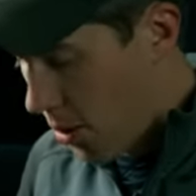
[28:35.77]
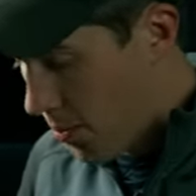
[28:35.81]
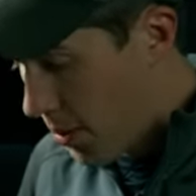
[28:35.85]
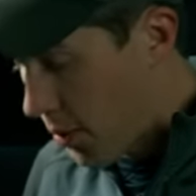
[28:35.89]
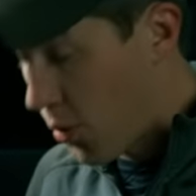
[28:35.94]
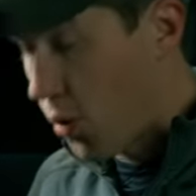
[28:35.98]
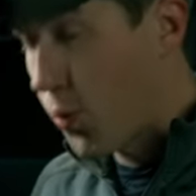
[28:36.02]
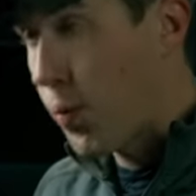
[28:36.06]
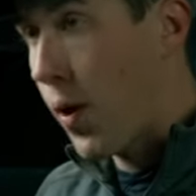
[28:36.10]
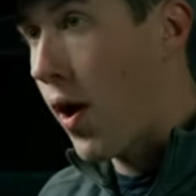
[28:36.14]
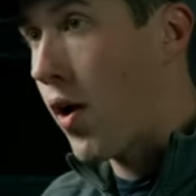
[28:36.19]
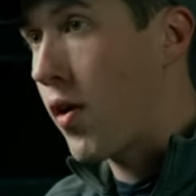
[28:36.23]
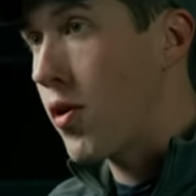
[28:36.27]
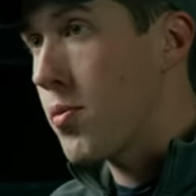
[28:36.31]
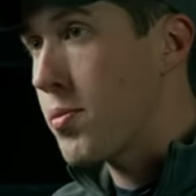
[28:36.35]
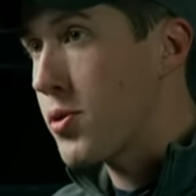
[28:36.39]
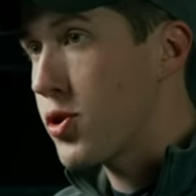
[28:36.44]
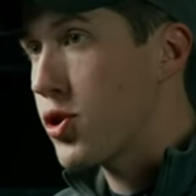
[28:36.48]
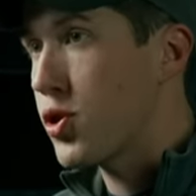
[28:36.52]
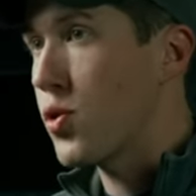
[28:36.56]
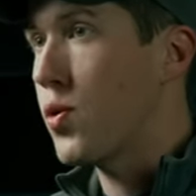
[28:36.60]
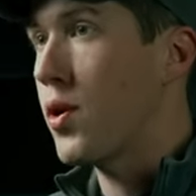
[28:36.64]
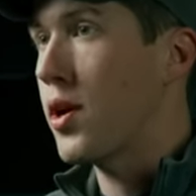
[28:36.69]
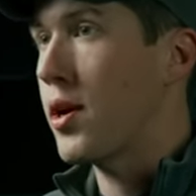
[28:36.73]
But we'll probably be
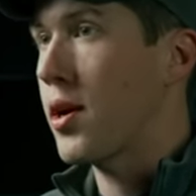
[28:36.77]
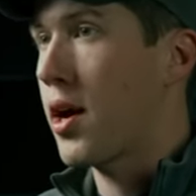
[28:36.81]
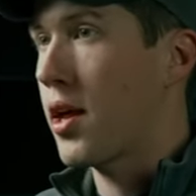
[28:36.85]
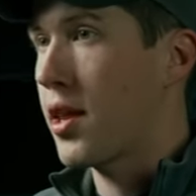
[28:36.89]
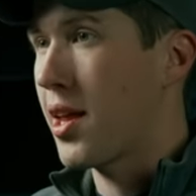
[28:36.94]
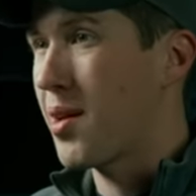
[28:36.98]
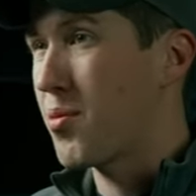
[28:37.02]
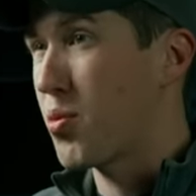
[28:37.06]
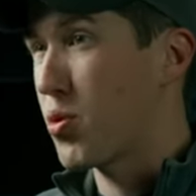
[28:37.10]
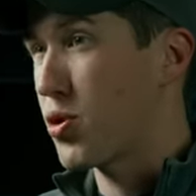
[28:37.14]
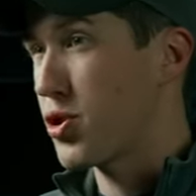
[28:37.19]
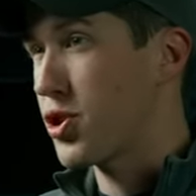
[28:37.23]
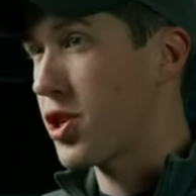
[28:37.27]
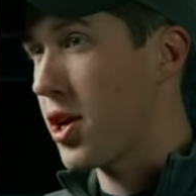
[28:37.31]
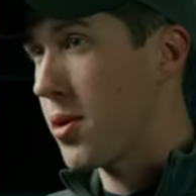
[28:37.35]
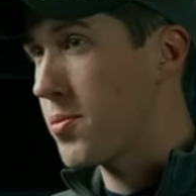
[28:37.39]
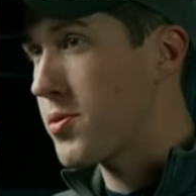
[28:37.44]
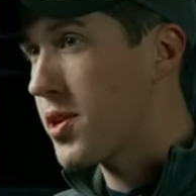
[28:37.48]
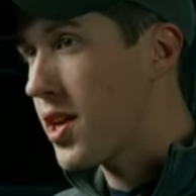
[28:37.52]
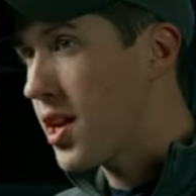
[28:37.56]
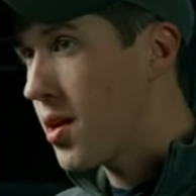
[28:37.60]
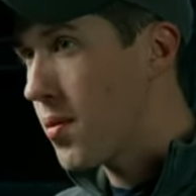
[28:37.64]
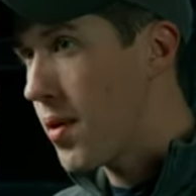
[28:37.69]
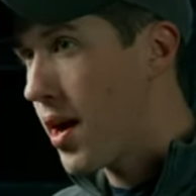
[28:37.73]
shooting a lot more
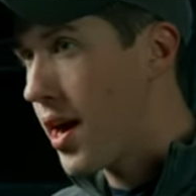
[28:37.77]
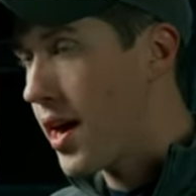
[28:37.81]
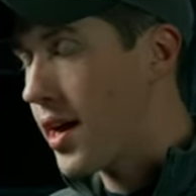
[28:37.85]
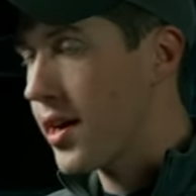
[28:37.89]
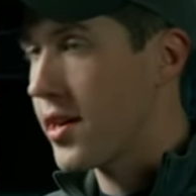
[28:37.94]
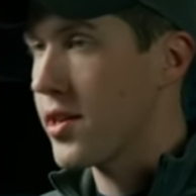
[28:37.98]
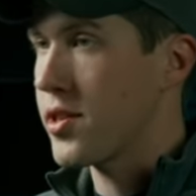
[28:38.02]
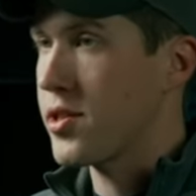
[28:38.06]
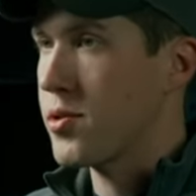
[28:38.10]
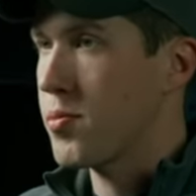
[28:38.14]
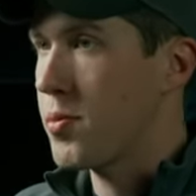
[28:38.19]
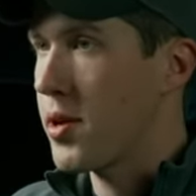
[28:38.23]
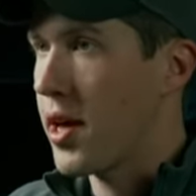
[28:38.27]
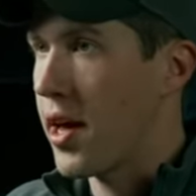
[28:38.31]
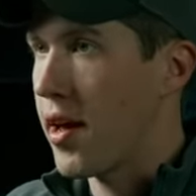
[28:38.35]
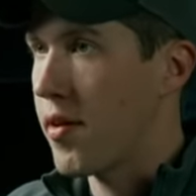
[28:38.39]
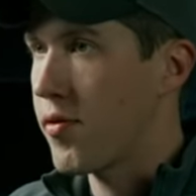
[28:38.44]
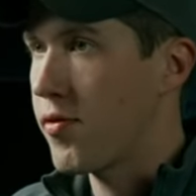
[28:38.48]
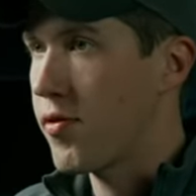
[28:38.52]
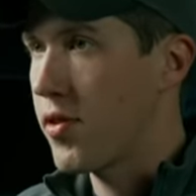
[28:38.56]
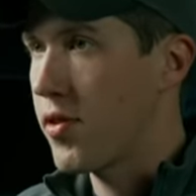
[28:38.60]
subs anyway because we have